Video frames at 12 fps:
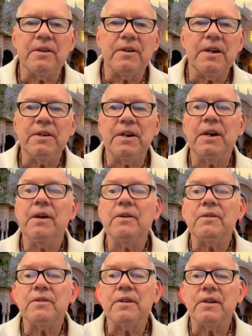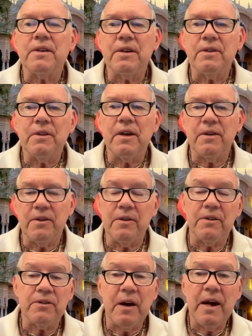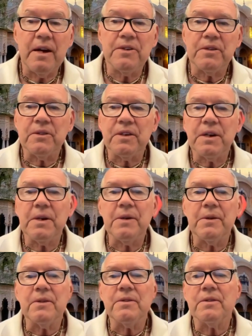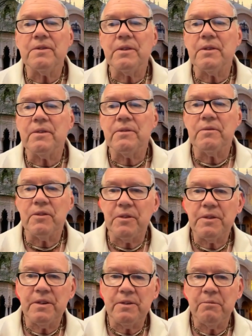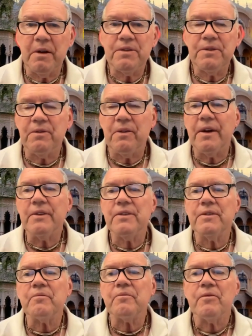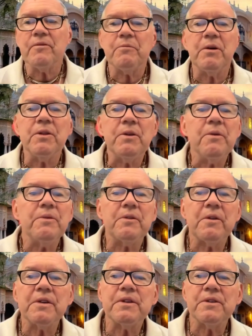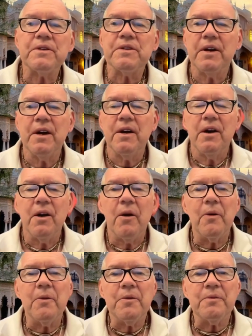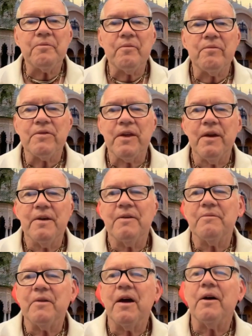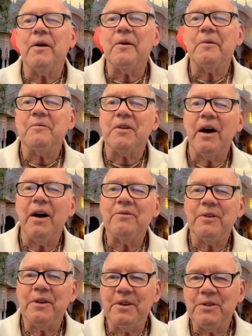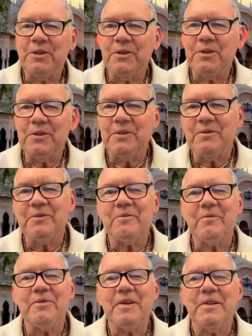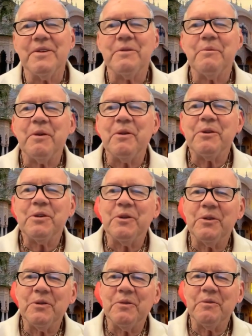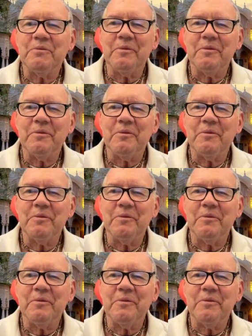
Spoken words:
he killed, he tried to kill Krishna's best friend and pollute Krishna's own confidential spiritual